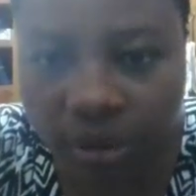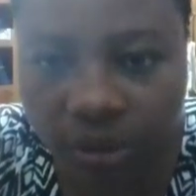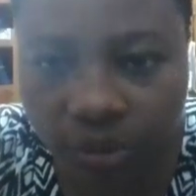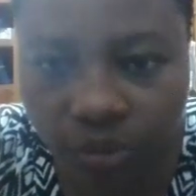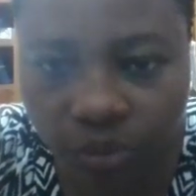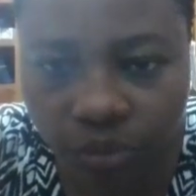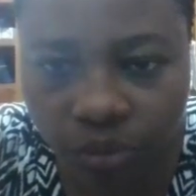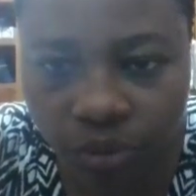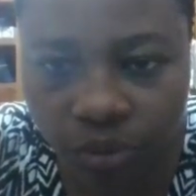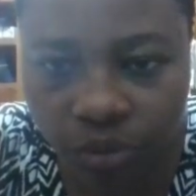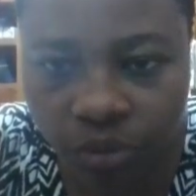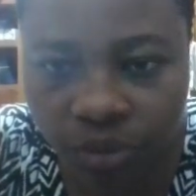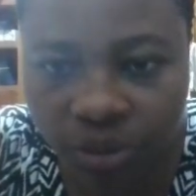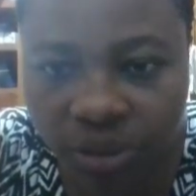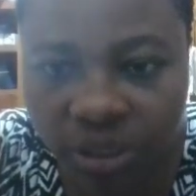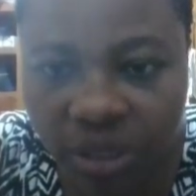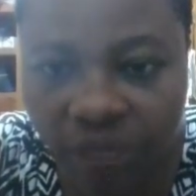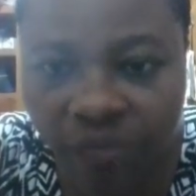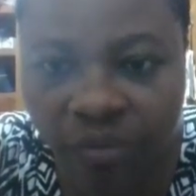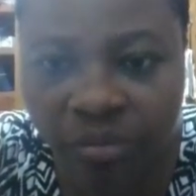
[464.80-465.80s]
so we'll
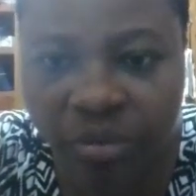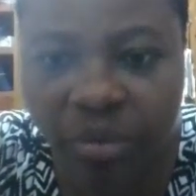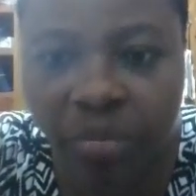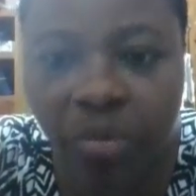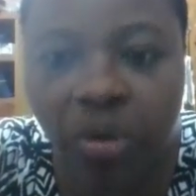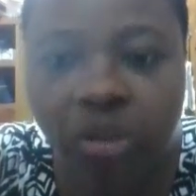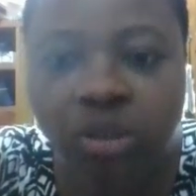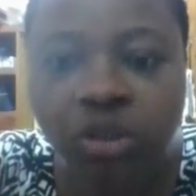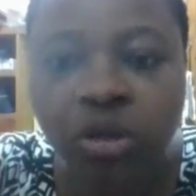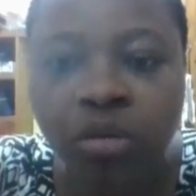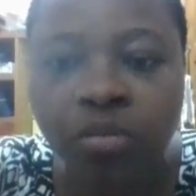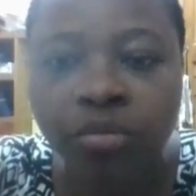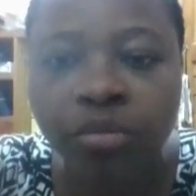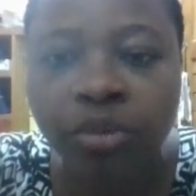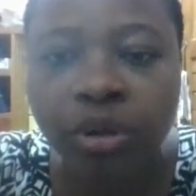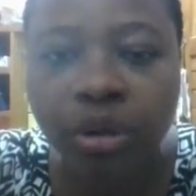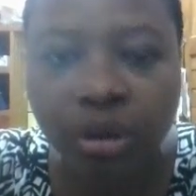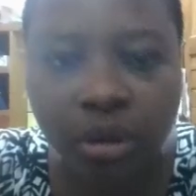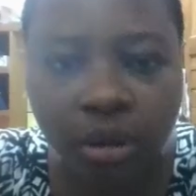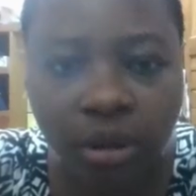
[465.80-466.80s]
start from the bottom
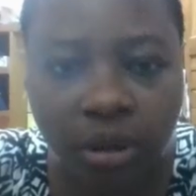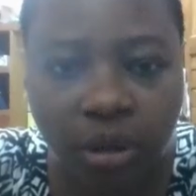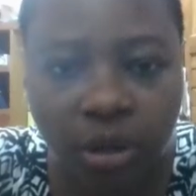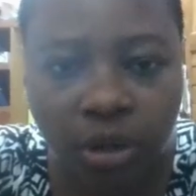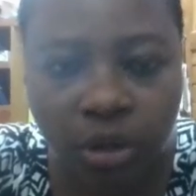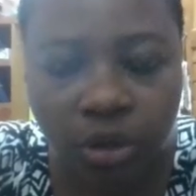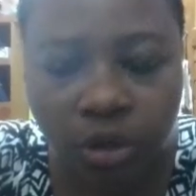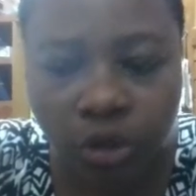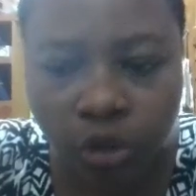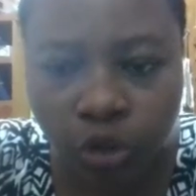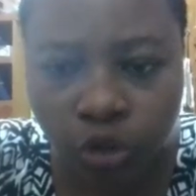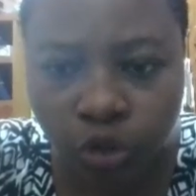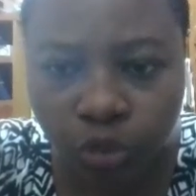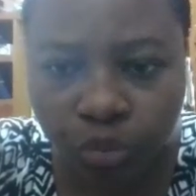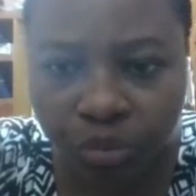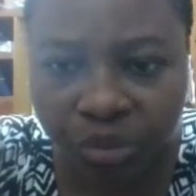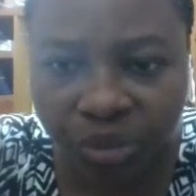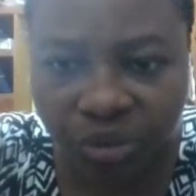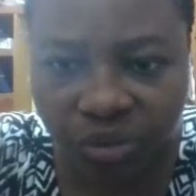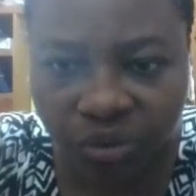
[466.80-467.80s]
to
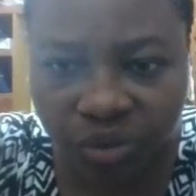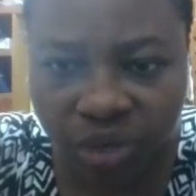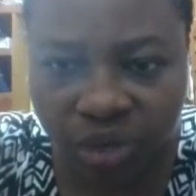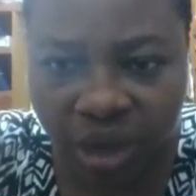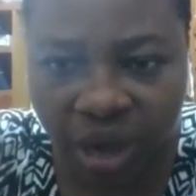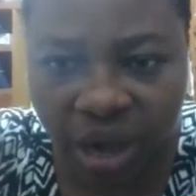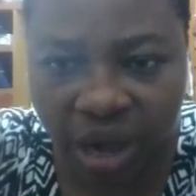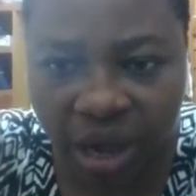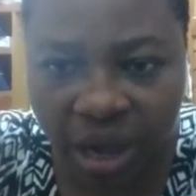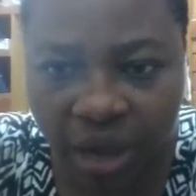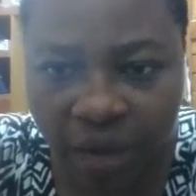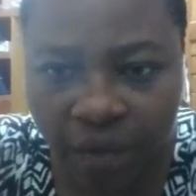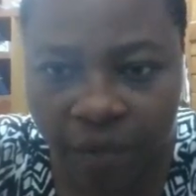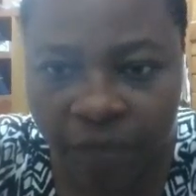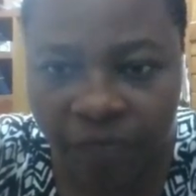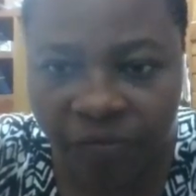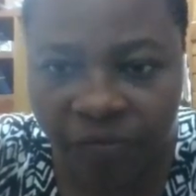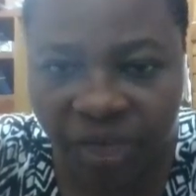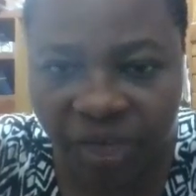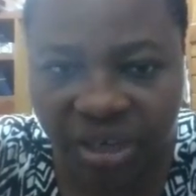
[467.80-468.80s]
build a
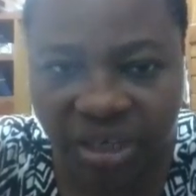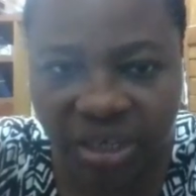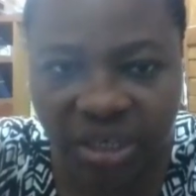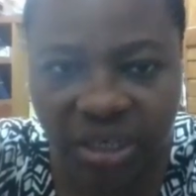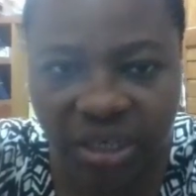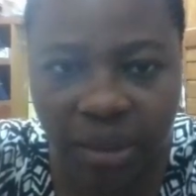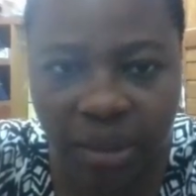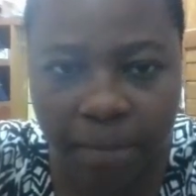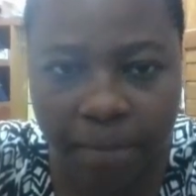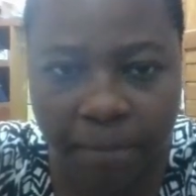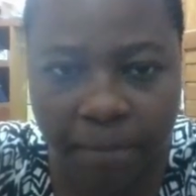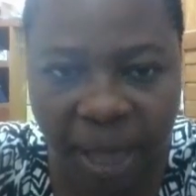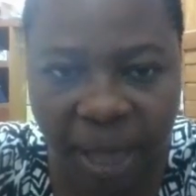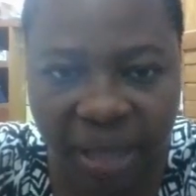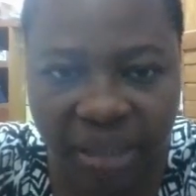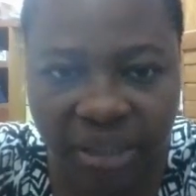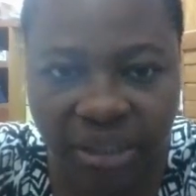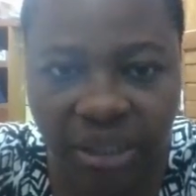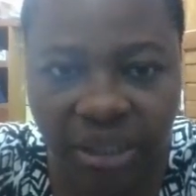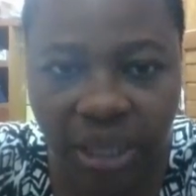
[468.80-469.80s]
valid
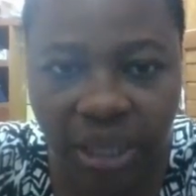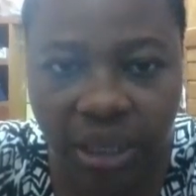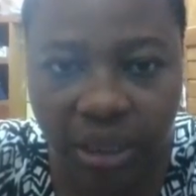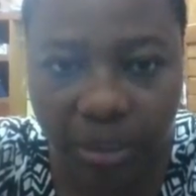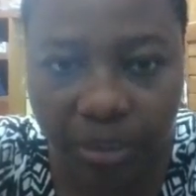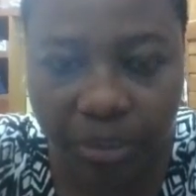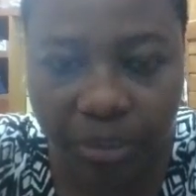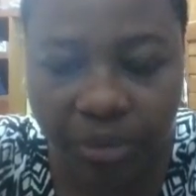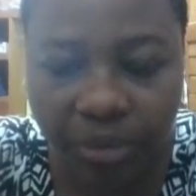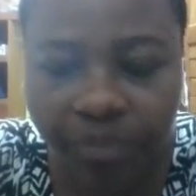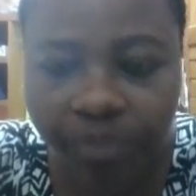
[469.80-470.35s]
max heap.